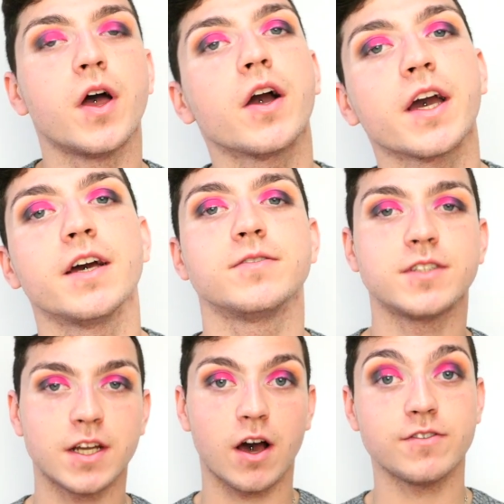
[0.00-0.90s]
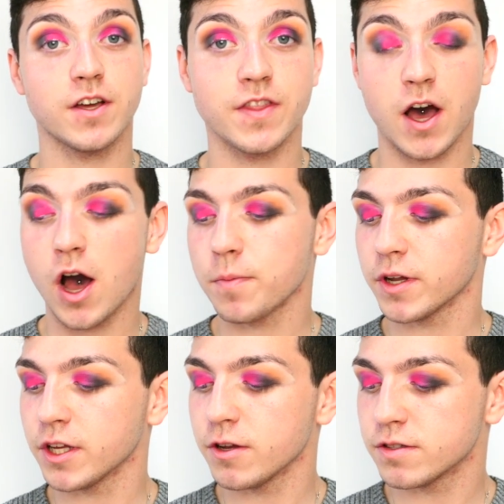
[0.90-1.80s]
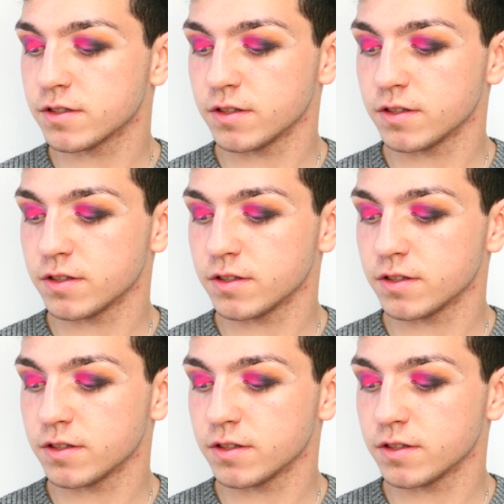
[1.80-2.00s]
Okay, so now I've done that, I'm going to use